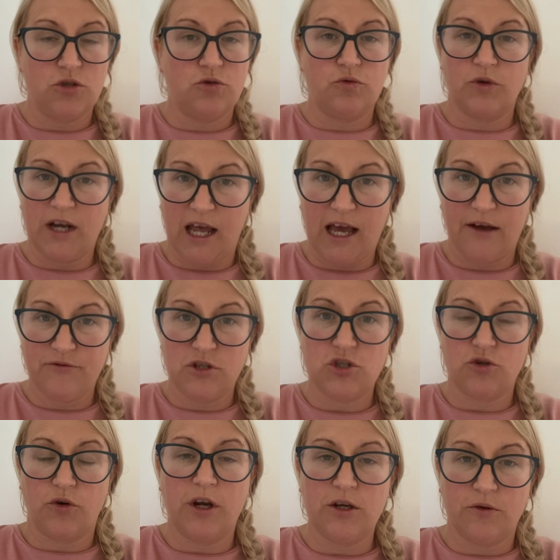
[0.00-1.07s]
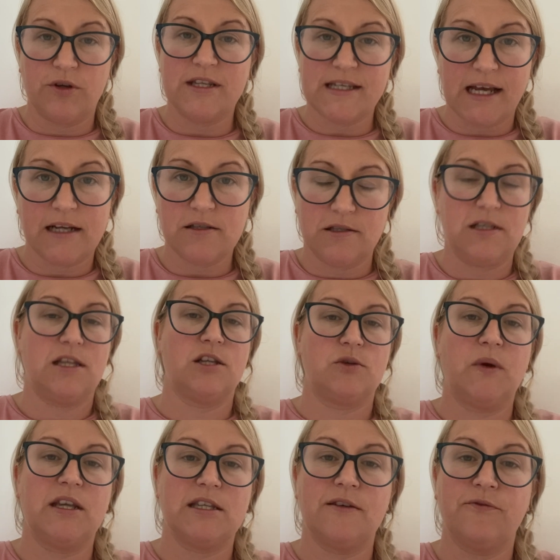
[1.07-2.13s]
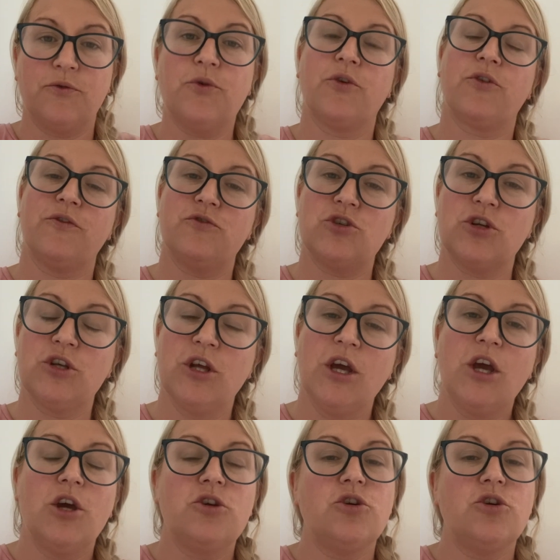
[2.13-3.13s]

You don't have to join on Saturday the 24th of June.